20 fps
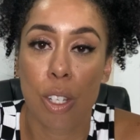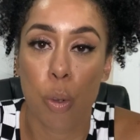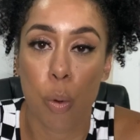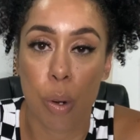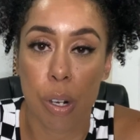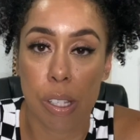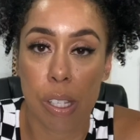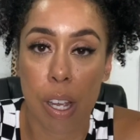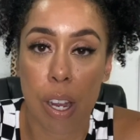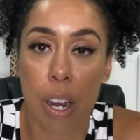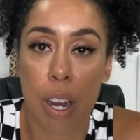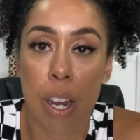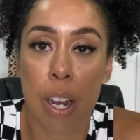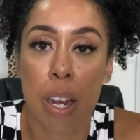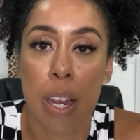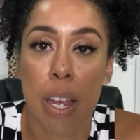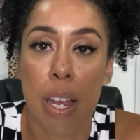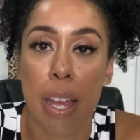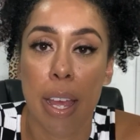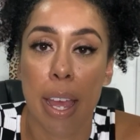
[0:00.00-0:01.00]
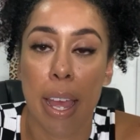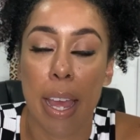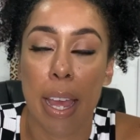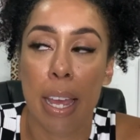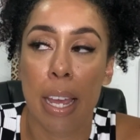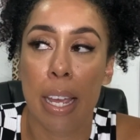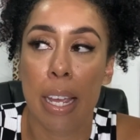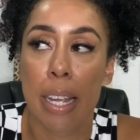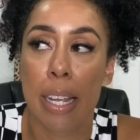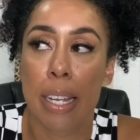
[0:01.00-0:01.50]
towards her
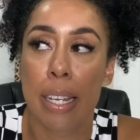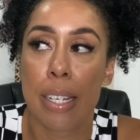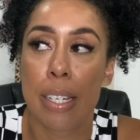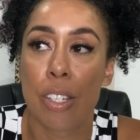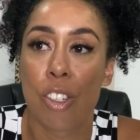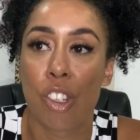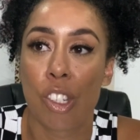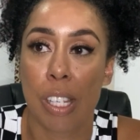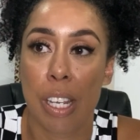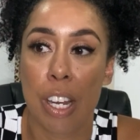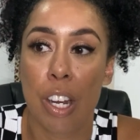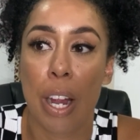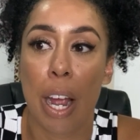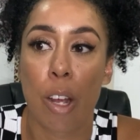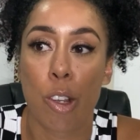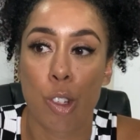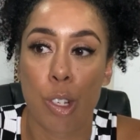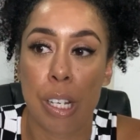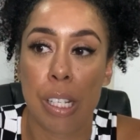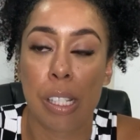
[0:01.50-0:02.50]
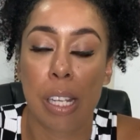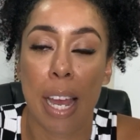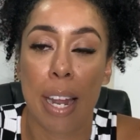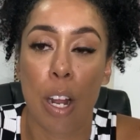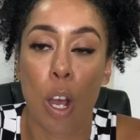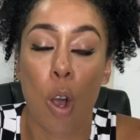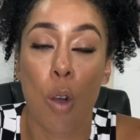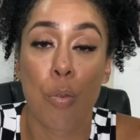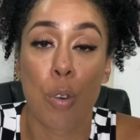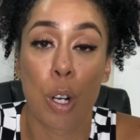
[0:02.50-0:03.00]
and just hear how she's kind
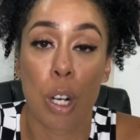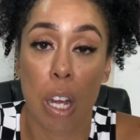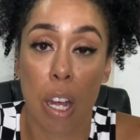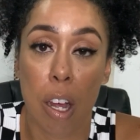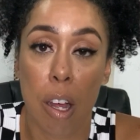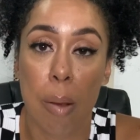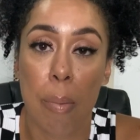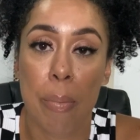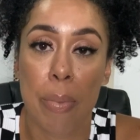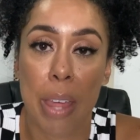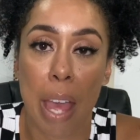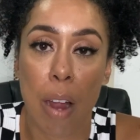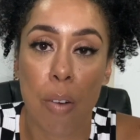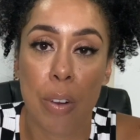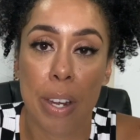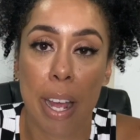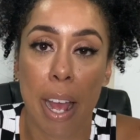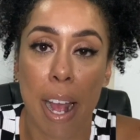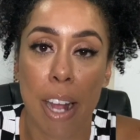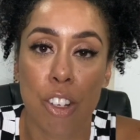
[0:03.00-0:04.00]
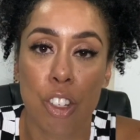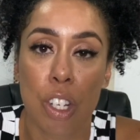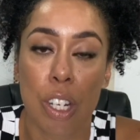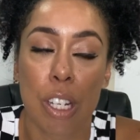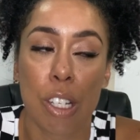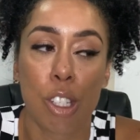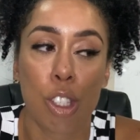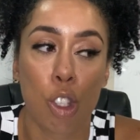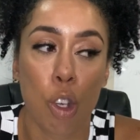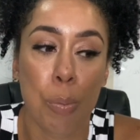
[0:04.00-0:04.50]
of overcome that reaction
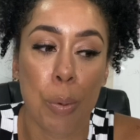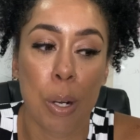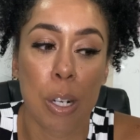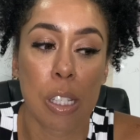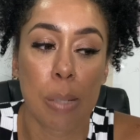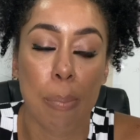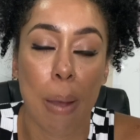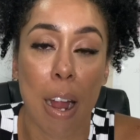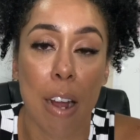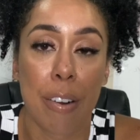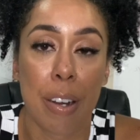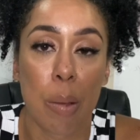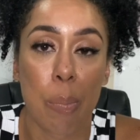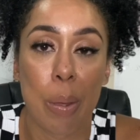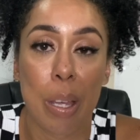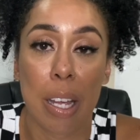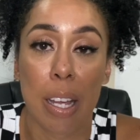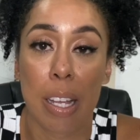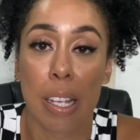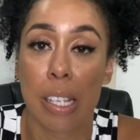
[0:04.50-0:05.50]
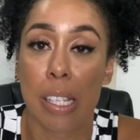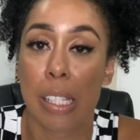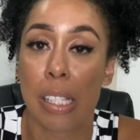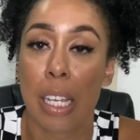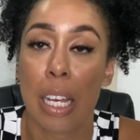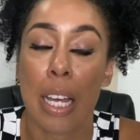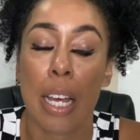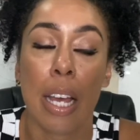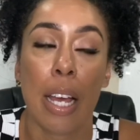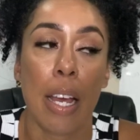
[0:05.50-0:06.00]
is super inspiring because,
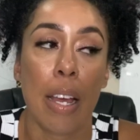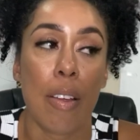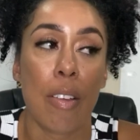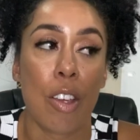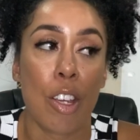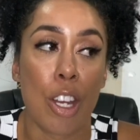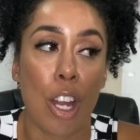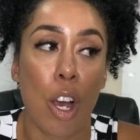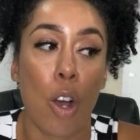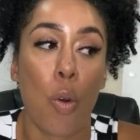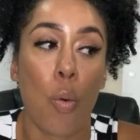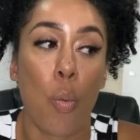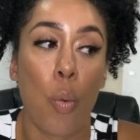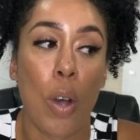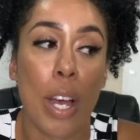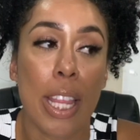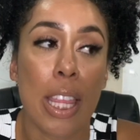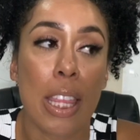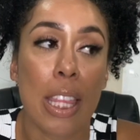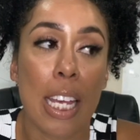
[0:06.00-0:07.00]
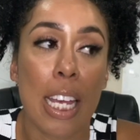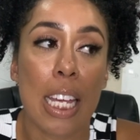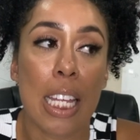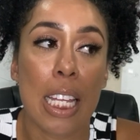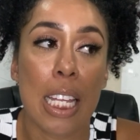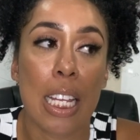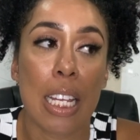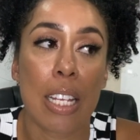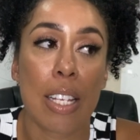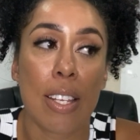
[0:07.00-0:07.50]
you know, one
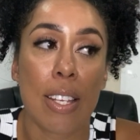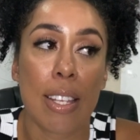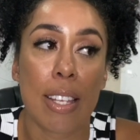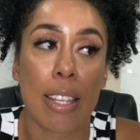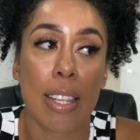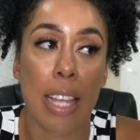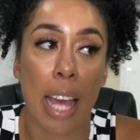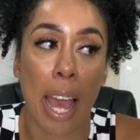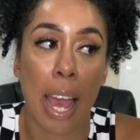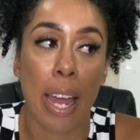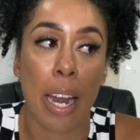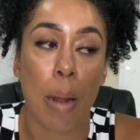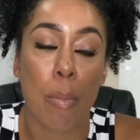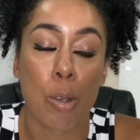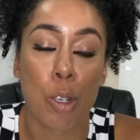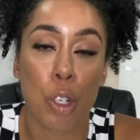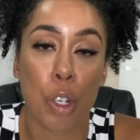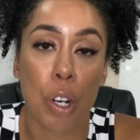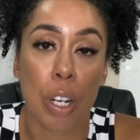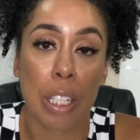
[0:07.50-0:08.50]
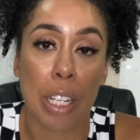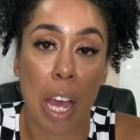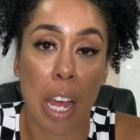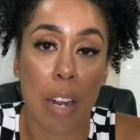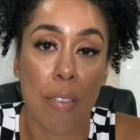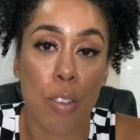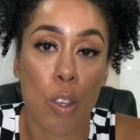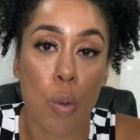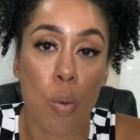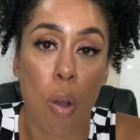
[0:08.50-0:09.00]
thing that I'm sure a lot
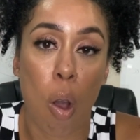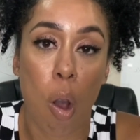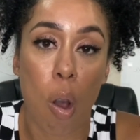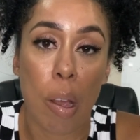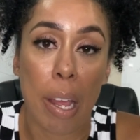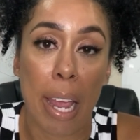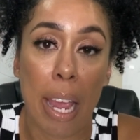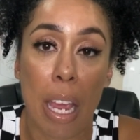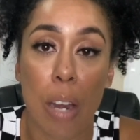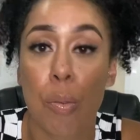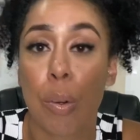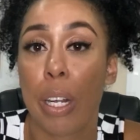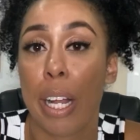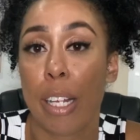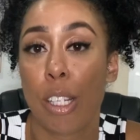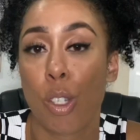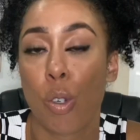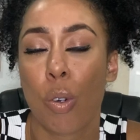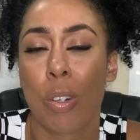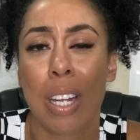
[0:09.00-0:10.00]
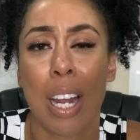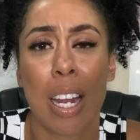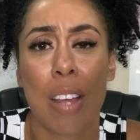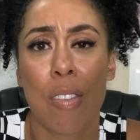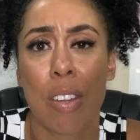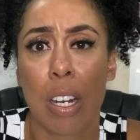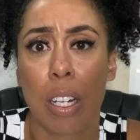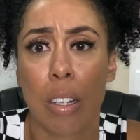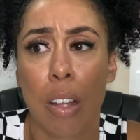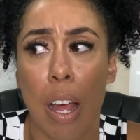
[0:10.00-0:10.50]
of you all can relate to, or not
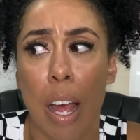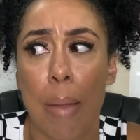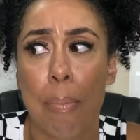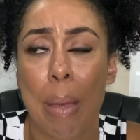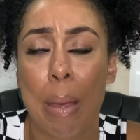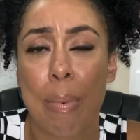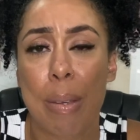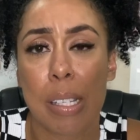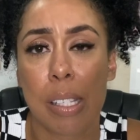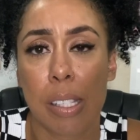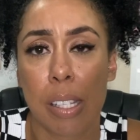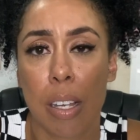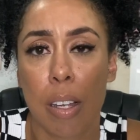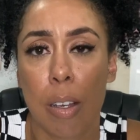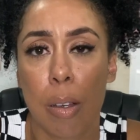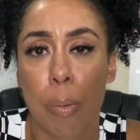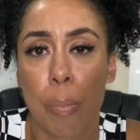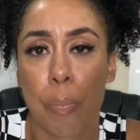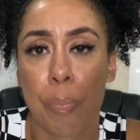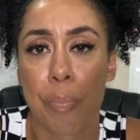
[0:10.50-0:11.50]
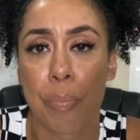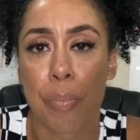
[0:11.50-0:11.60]
even a lot, maybe some.